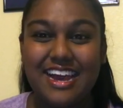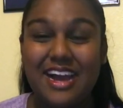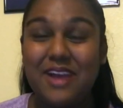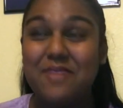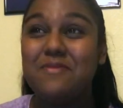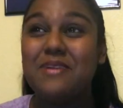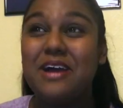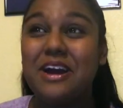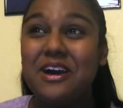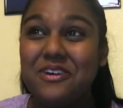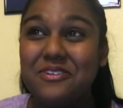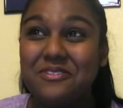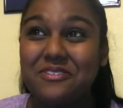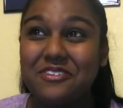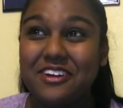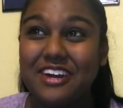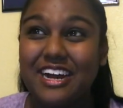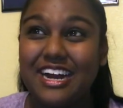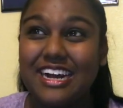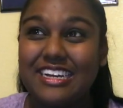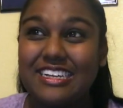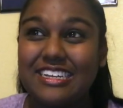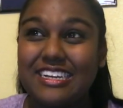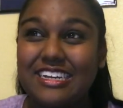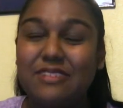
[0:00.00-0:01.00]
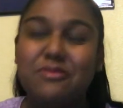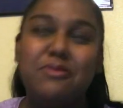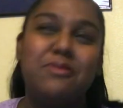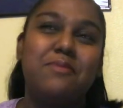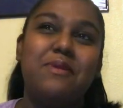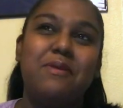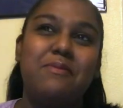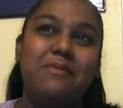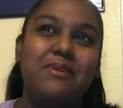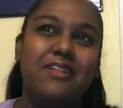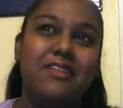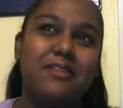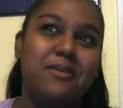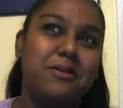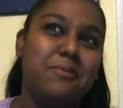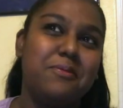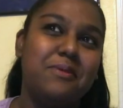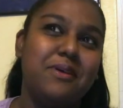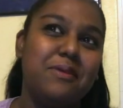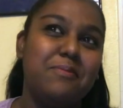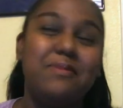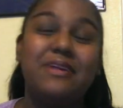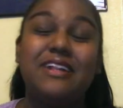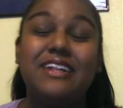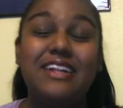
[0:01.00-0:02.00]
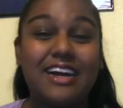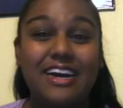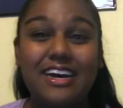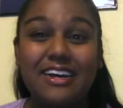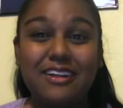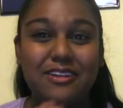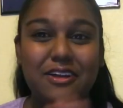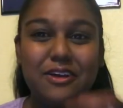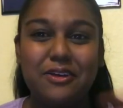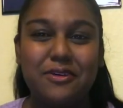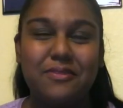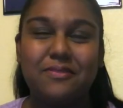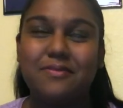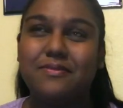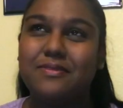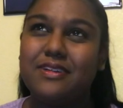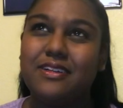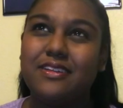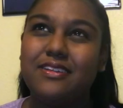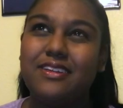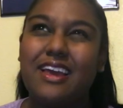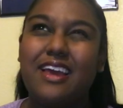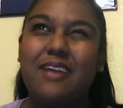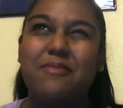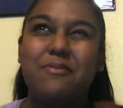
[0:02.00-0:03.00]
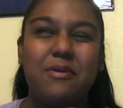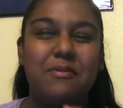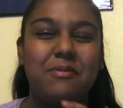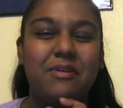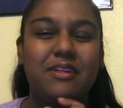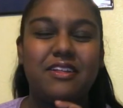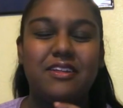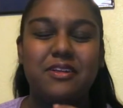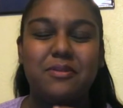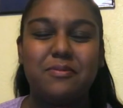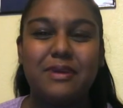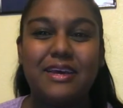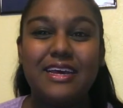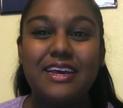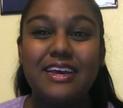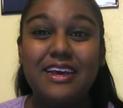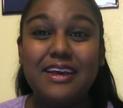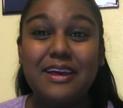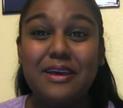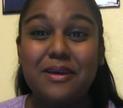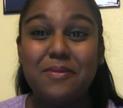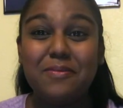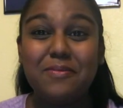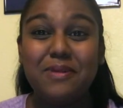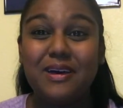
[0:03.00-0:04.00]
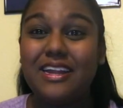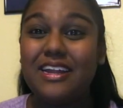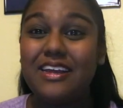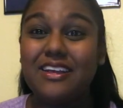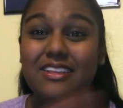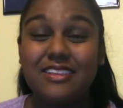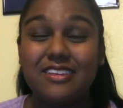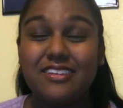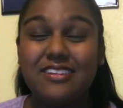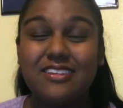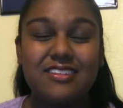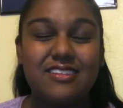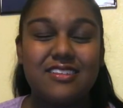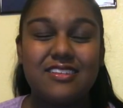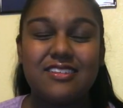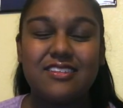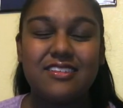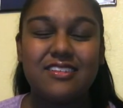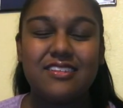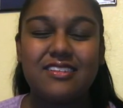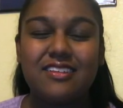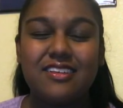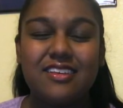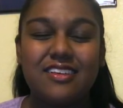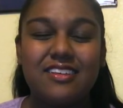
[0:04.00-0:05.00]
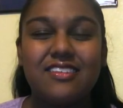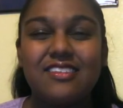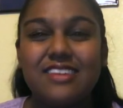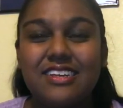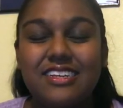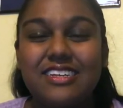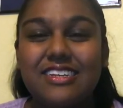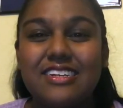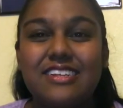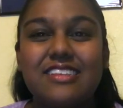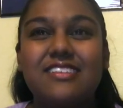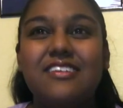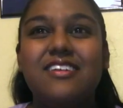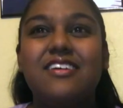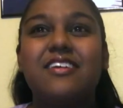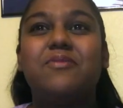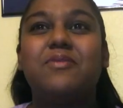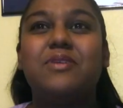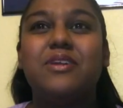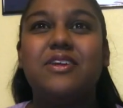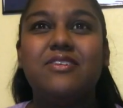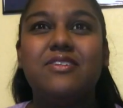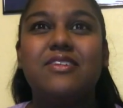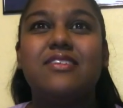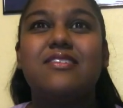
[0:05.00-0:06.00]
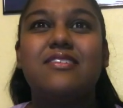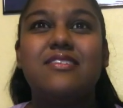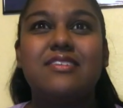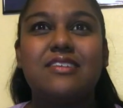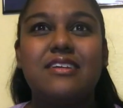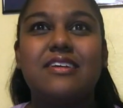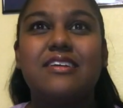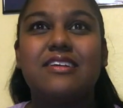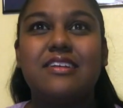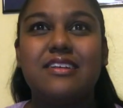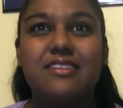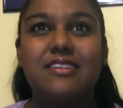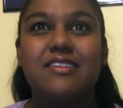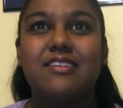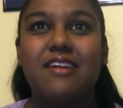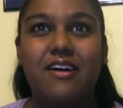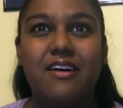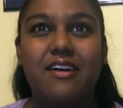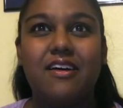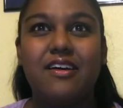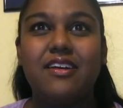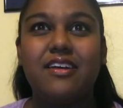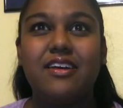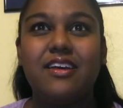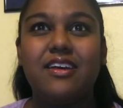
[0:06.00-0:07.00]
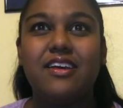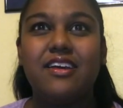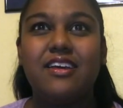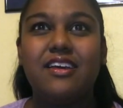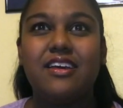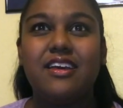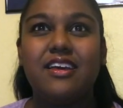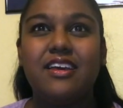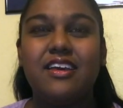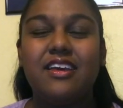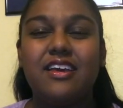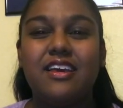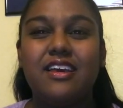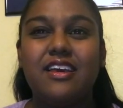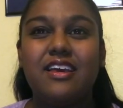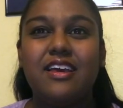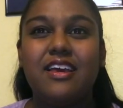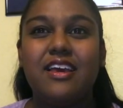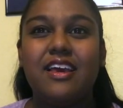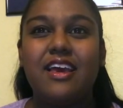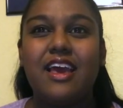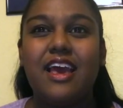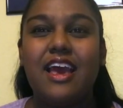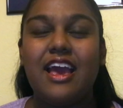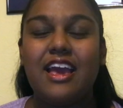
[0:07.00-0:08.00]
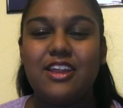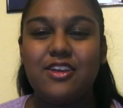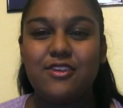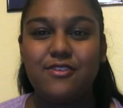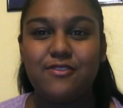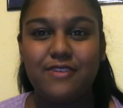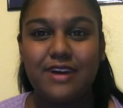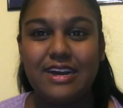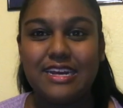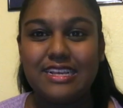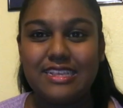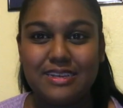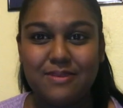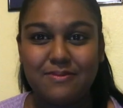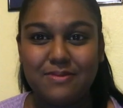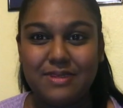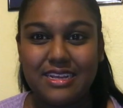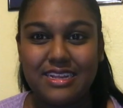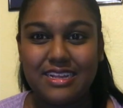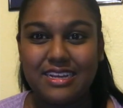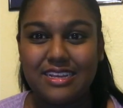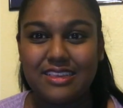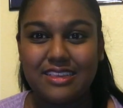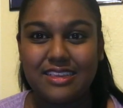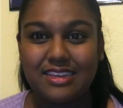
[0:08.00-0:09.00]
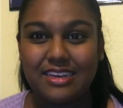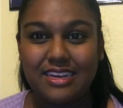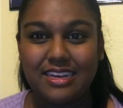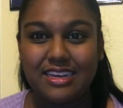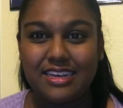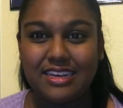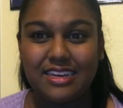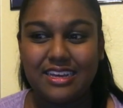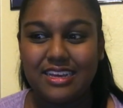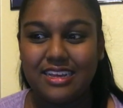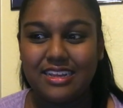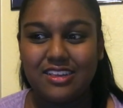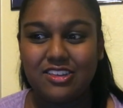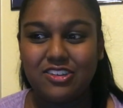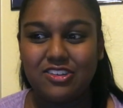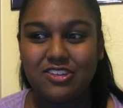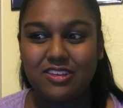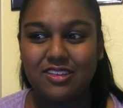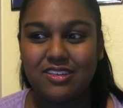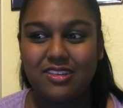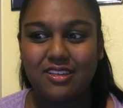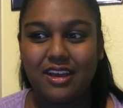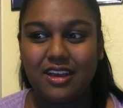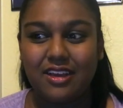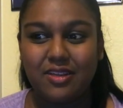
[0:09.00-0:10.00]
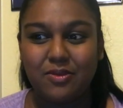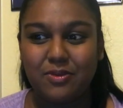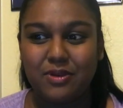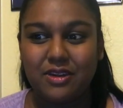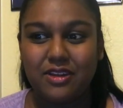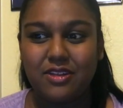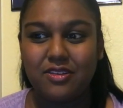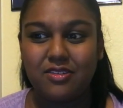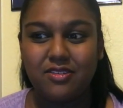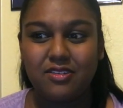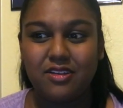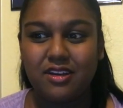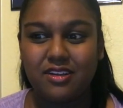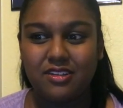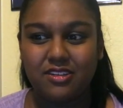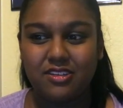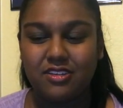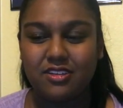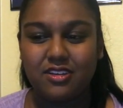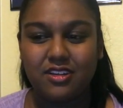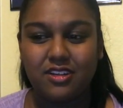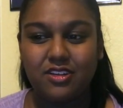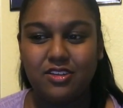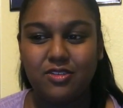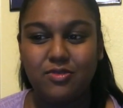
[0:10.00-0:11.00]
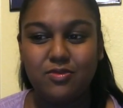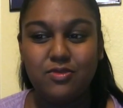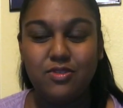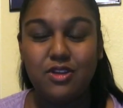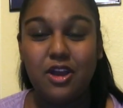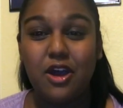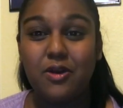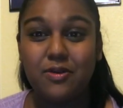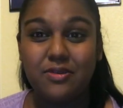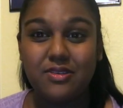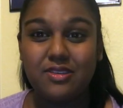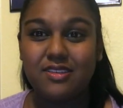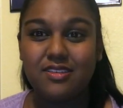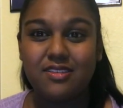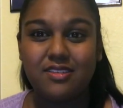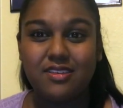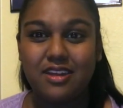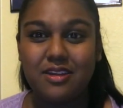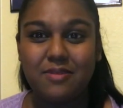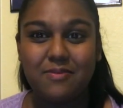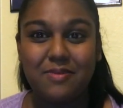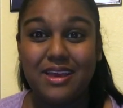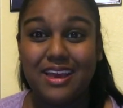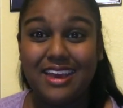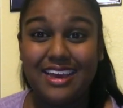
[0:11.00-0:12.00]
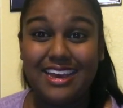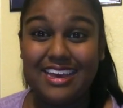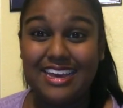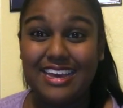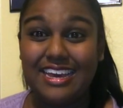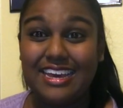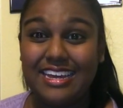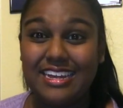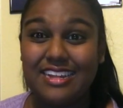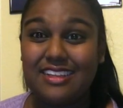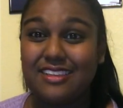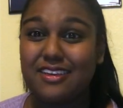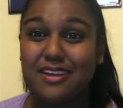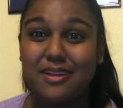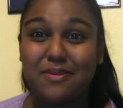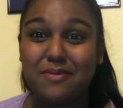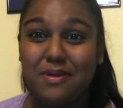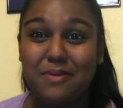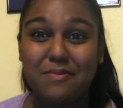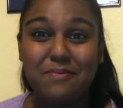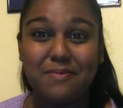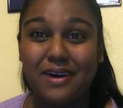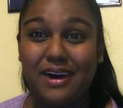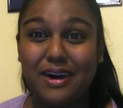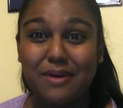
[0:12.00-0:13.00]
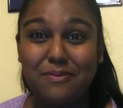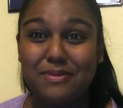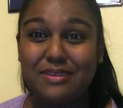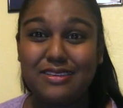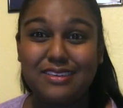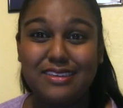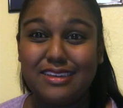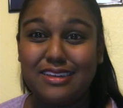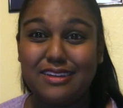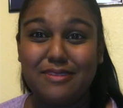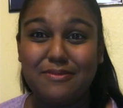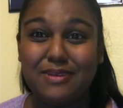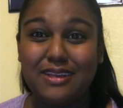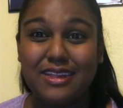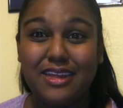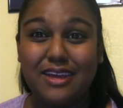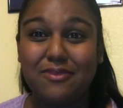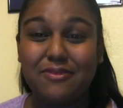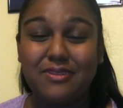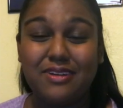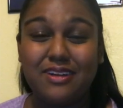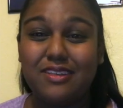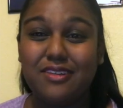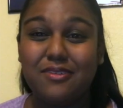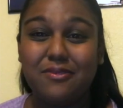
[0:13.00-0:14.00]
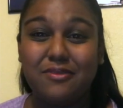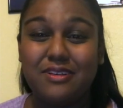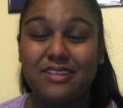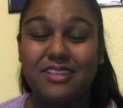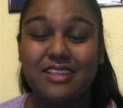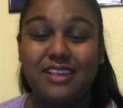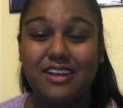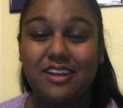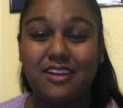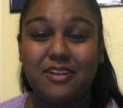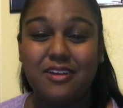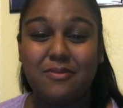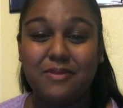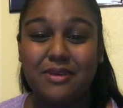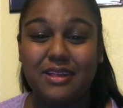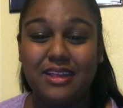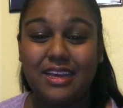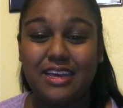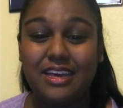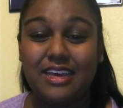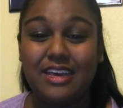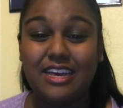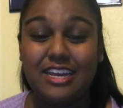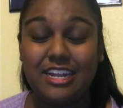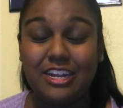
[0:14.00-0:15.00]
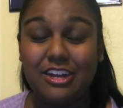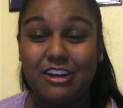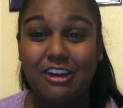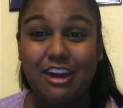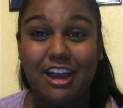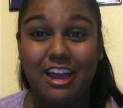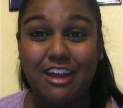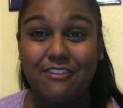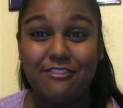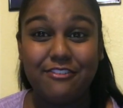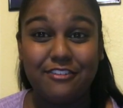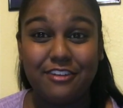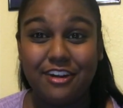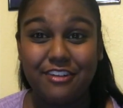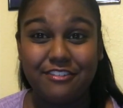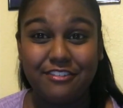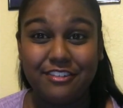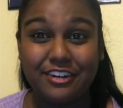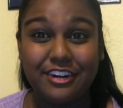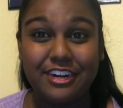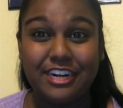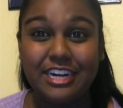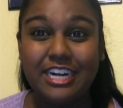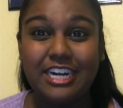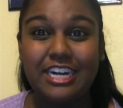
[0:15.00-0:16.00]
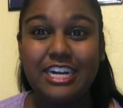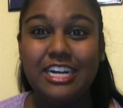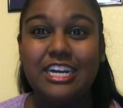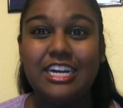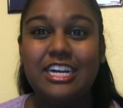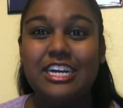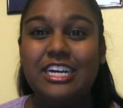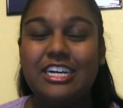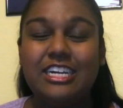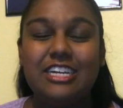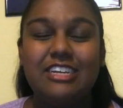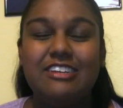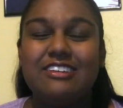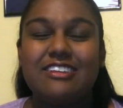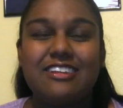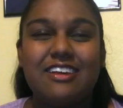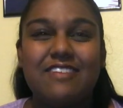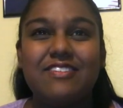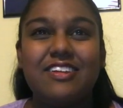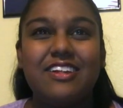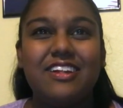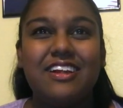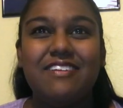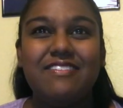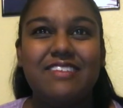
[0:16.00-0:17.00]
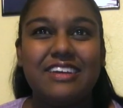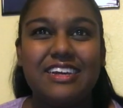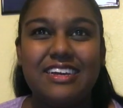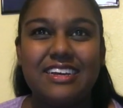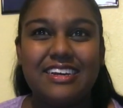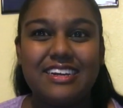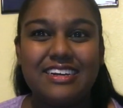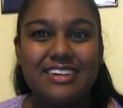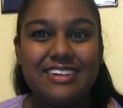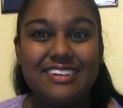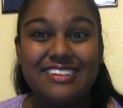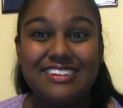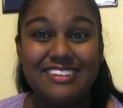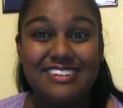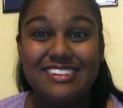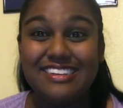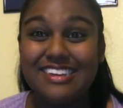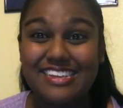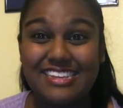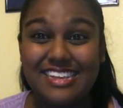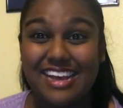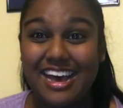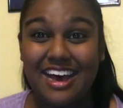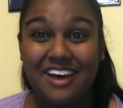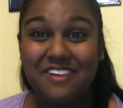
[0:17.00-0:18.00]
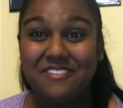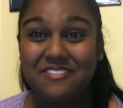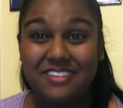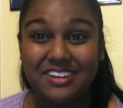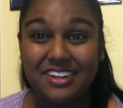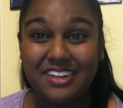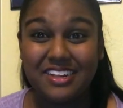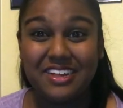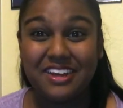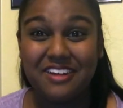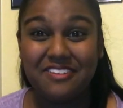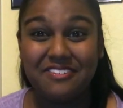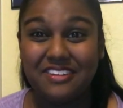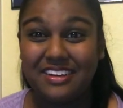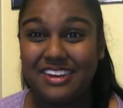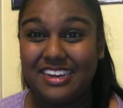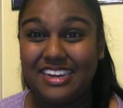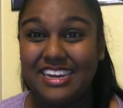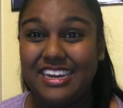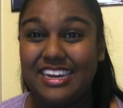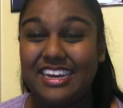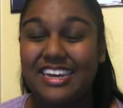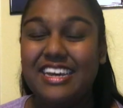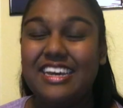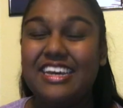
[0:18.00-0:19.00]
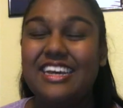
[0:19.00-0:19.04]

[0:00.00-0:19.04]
I'm not overreacting. Well, maybe a little bit, but not, no, well, yeah, maybe a little bit. But it's just such a good song. When you listen to a good song and you find something that's like, it's just like one of the songs just, you know, it's just going to be a hit. It's going to be a bop. It's going to be like one of the ones that are going to be like in your head forever. You just have to love it. You just have to love it.